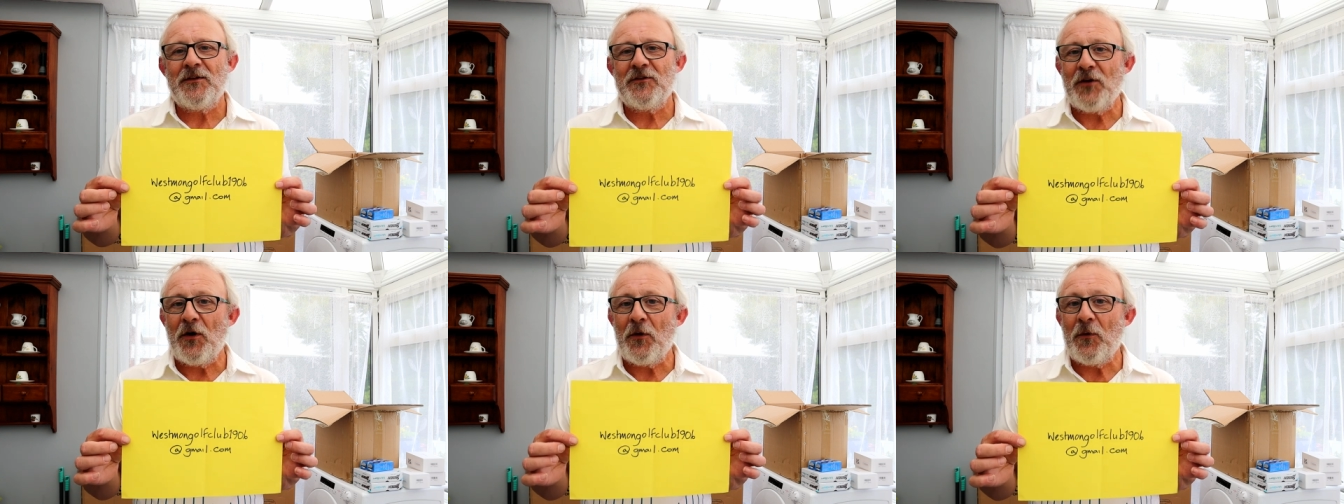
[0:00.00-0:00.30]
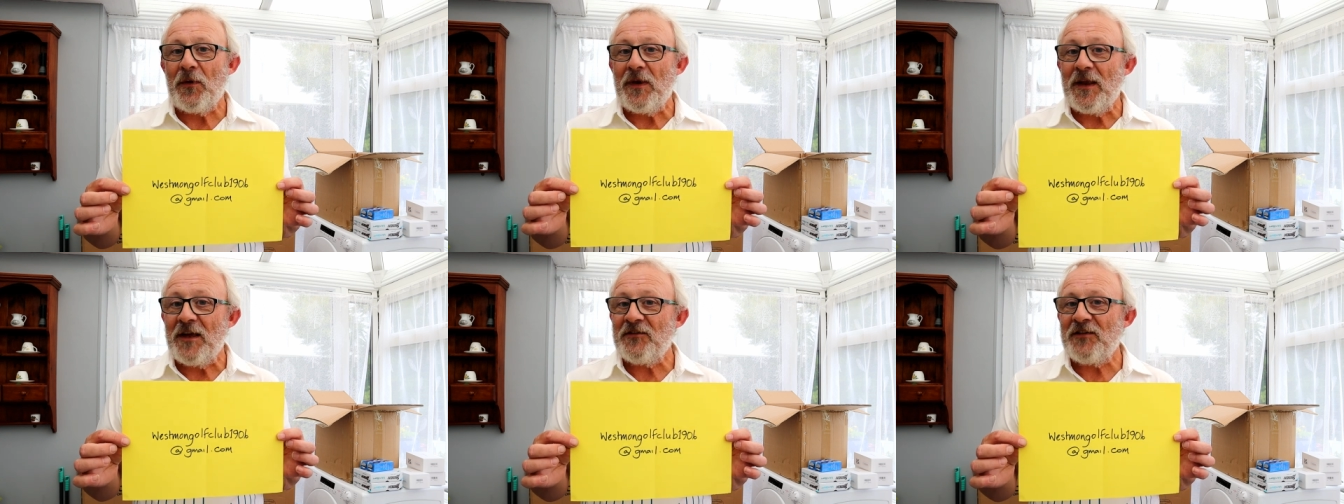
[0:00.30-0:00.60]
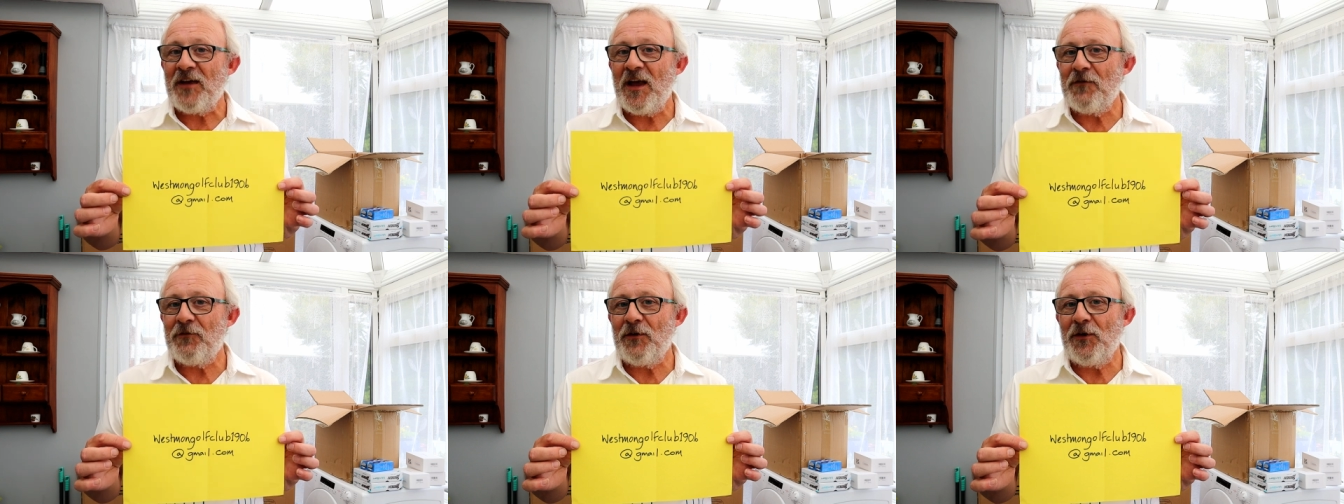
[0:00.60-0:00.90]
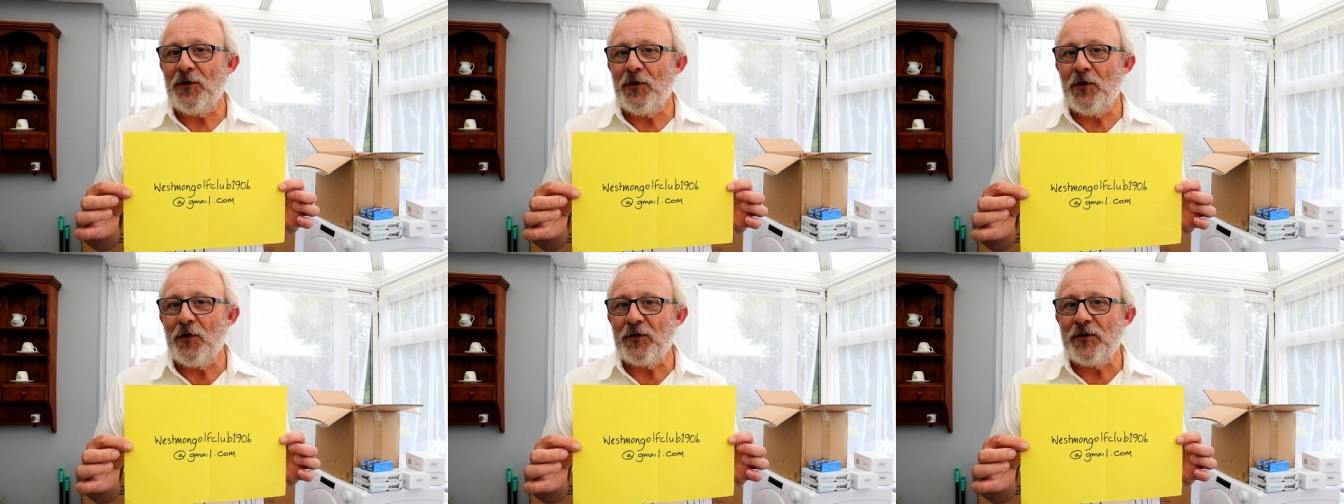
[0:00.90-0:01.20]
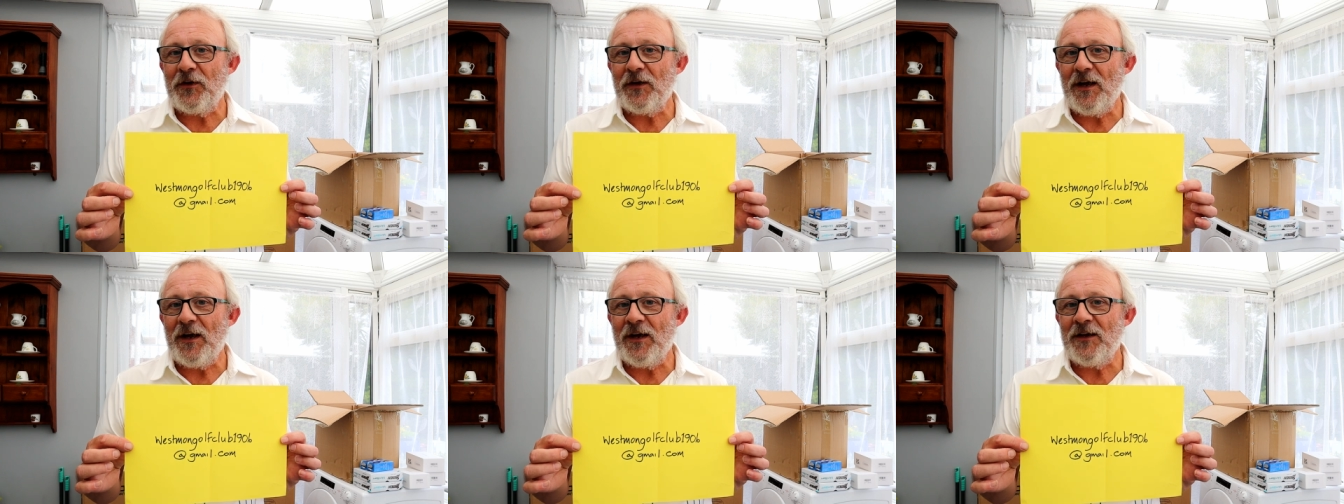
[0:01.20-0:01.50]
So let's have a
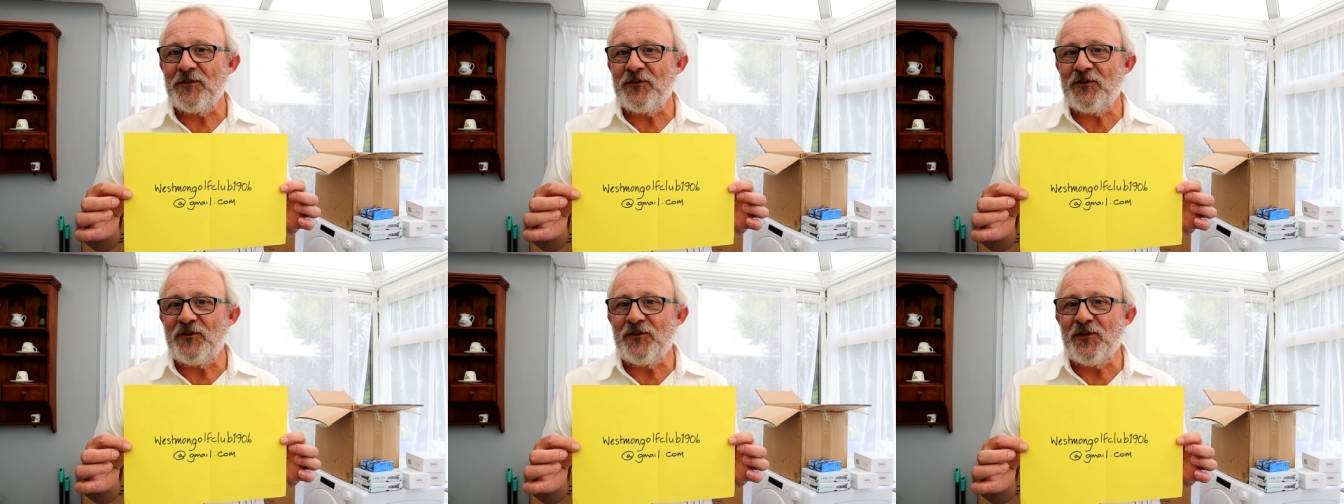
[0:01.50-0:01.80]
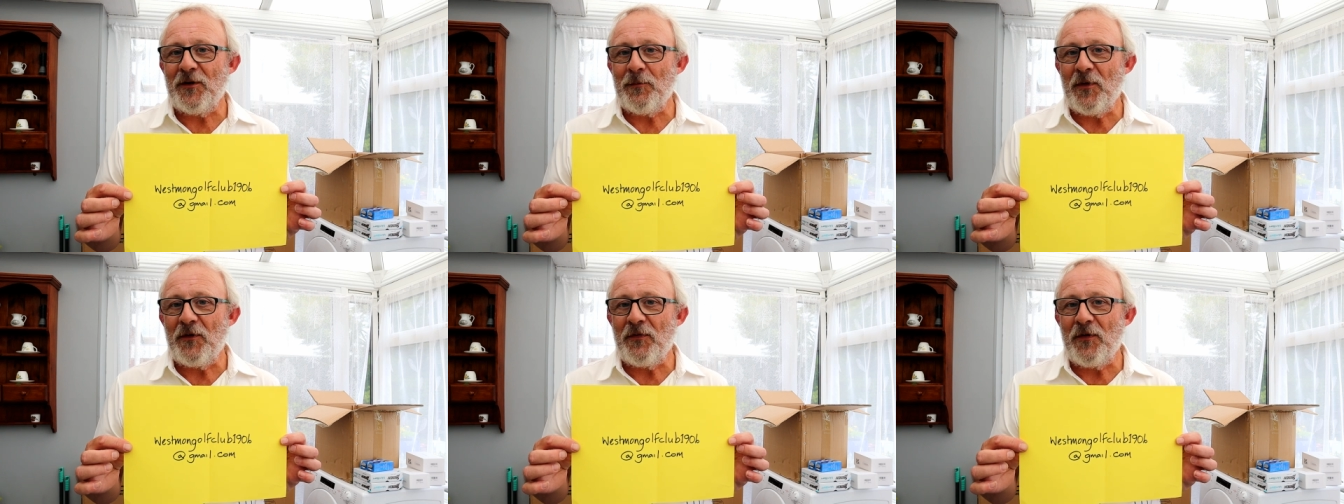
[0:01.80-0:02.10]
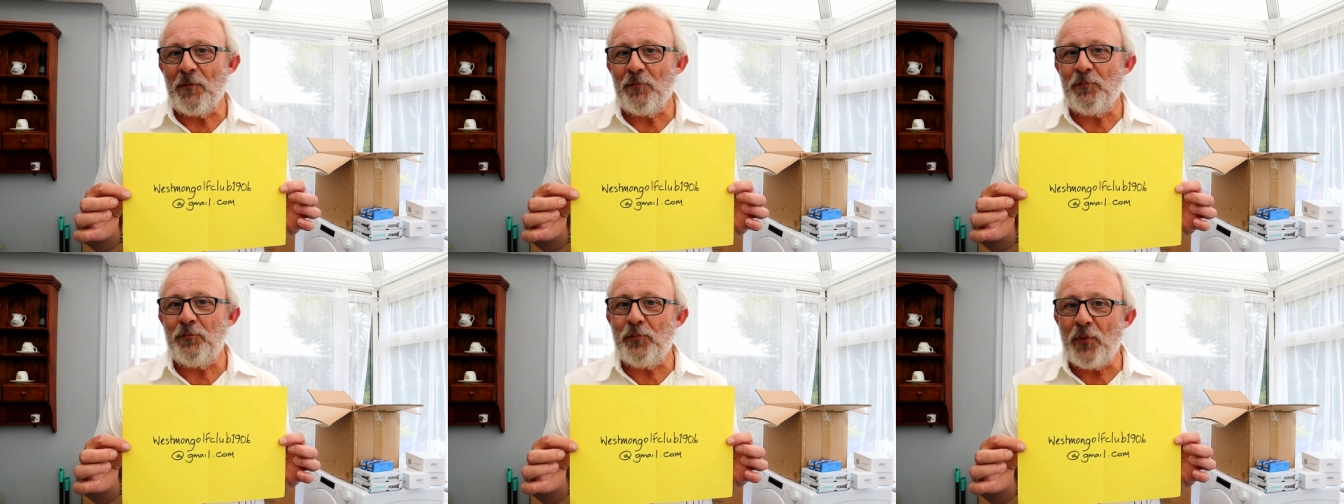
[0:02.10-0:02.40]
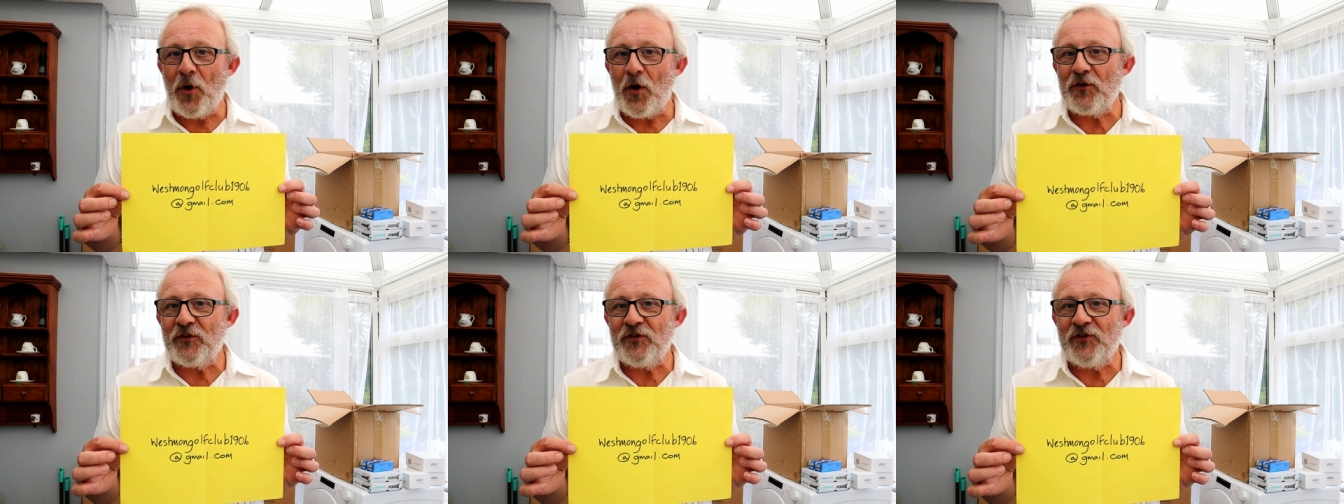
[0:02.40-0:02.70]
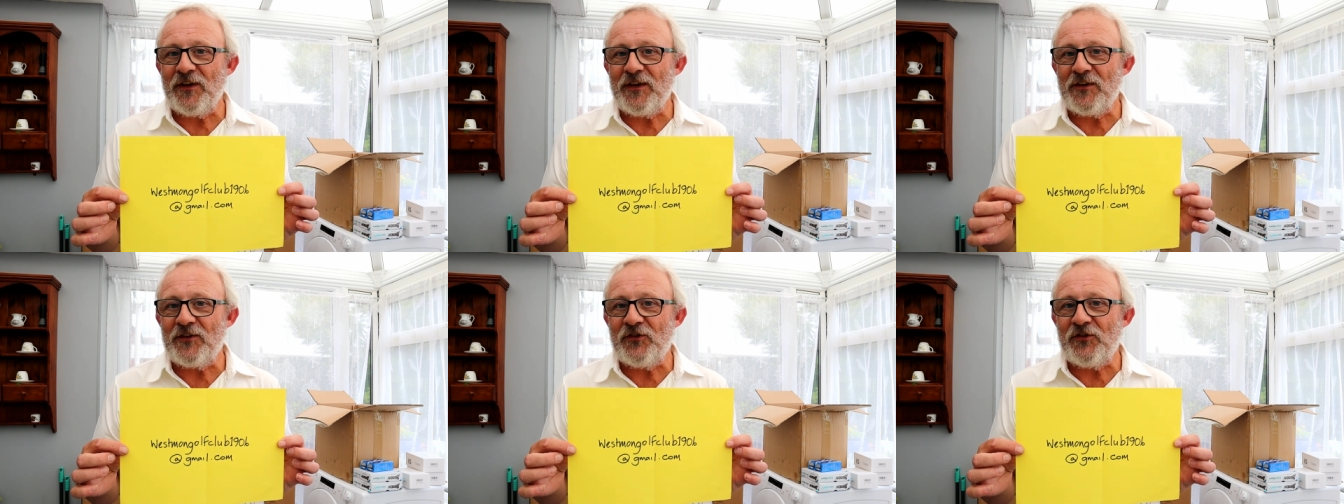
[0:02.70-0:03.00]
look at some of the
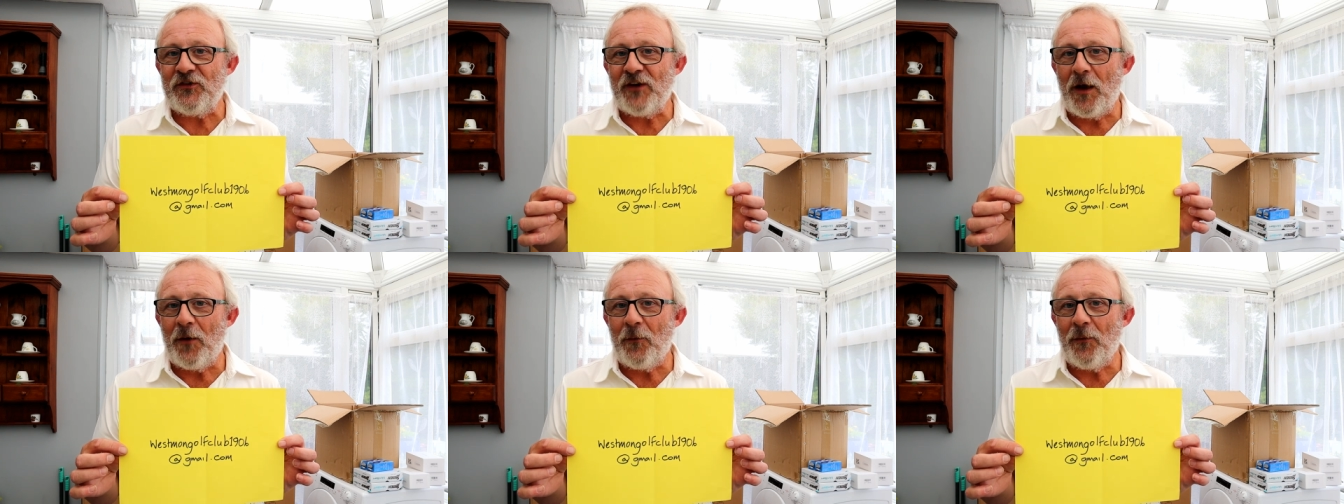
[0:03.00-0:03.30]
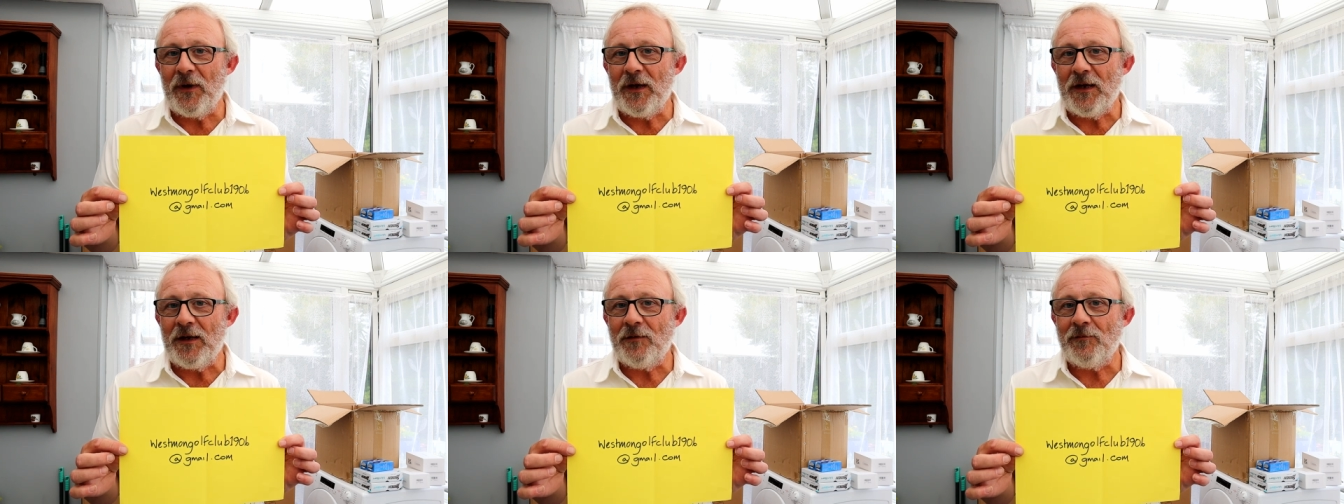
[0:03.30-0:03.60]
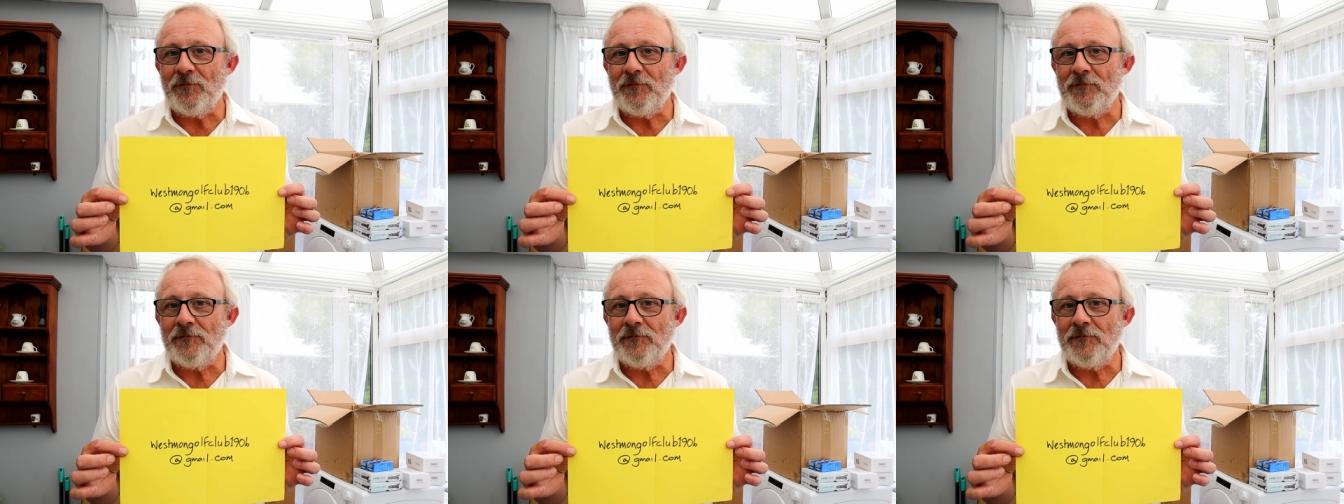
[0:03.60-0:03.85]
boxes, shall we?